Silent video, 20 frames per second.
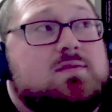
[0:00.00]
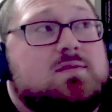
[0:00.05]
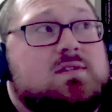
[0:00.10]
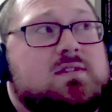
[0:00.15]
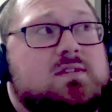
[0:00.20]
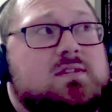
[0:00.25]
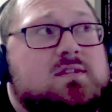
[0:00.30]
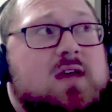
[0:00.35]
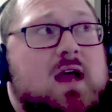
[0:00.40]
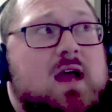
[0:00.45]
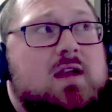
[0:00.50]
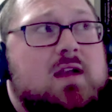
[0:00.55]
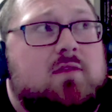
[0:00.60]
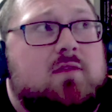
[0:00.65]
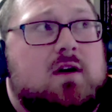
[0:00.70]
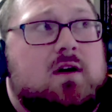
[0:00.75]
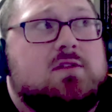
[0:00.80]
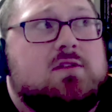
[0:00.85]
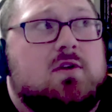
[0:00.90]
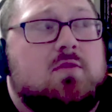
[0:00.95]
it was end of
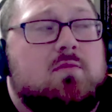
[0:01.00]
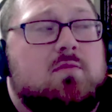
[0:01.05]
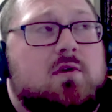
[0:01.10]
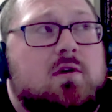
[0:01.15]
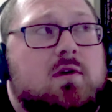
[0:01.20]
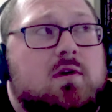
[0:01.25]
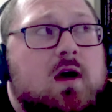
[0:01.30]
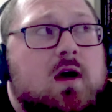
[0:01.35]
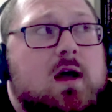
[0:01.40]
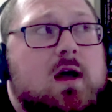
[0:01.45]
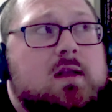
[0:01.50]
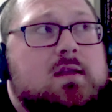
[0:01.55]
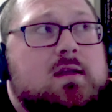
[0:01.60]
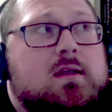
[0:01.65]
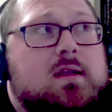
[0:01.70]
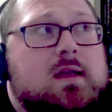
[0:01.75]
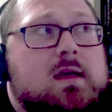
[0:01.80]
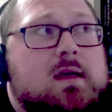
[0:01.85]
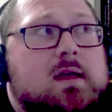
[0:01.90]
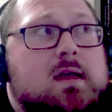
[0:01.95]
October, I
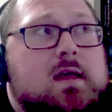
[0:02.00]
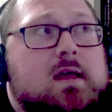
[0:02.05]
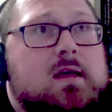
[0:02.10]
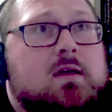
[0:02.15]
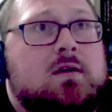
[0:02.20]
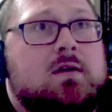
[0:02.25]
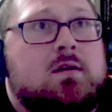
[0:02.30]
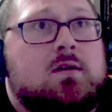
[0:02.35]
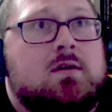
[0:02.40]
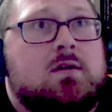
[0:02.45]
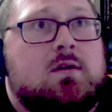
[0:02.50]
did a